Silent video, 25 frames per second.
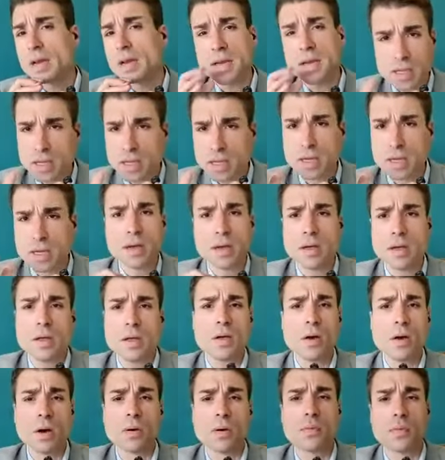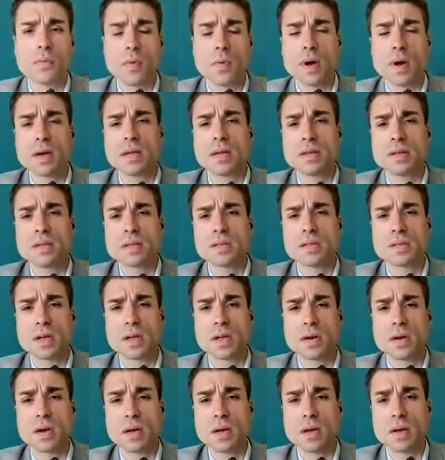idea of what is
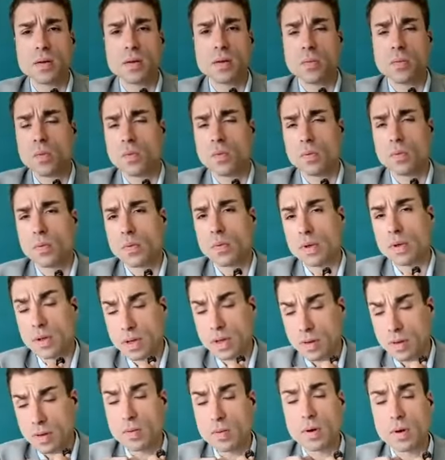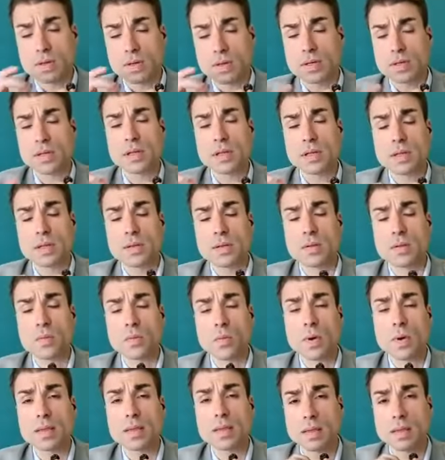we are dealing,
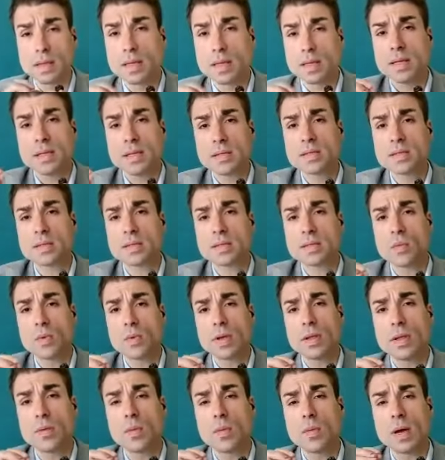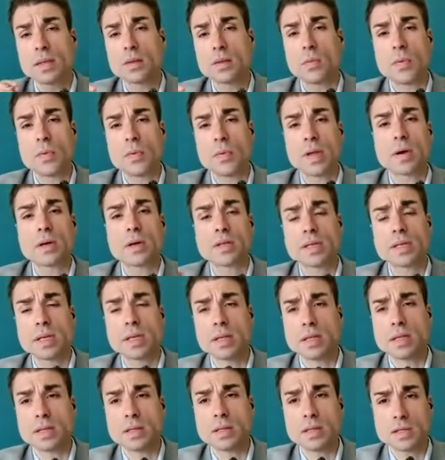what we are
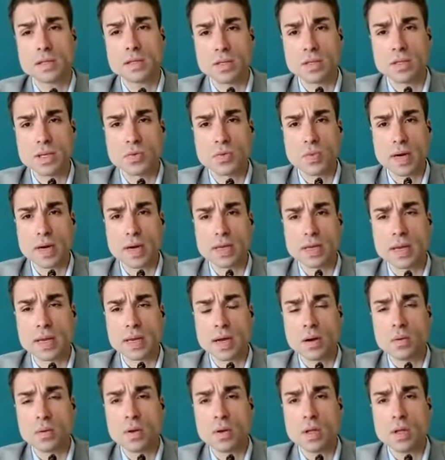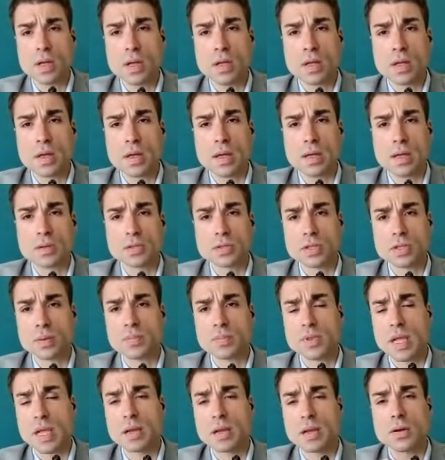dealing this right now.
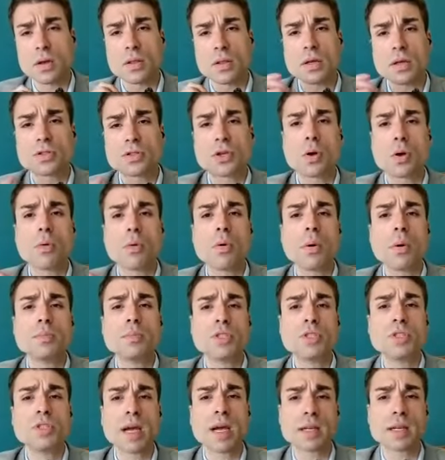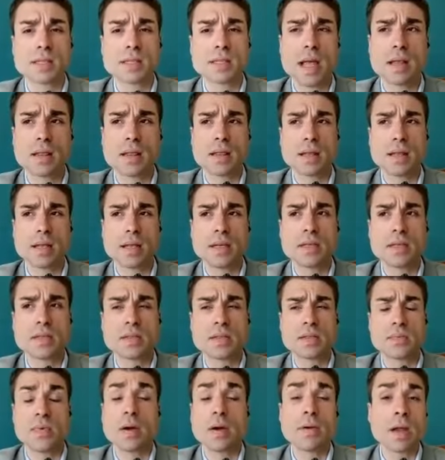Some technological object that is
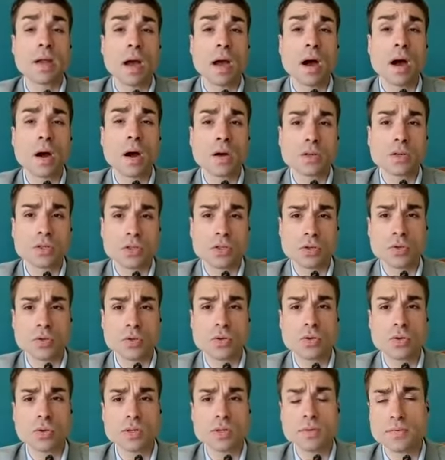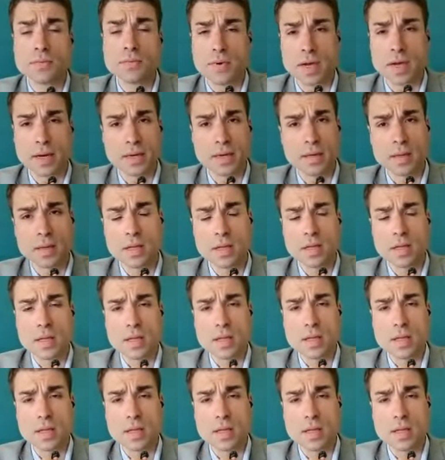very hard to define.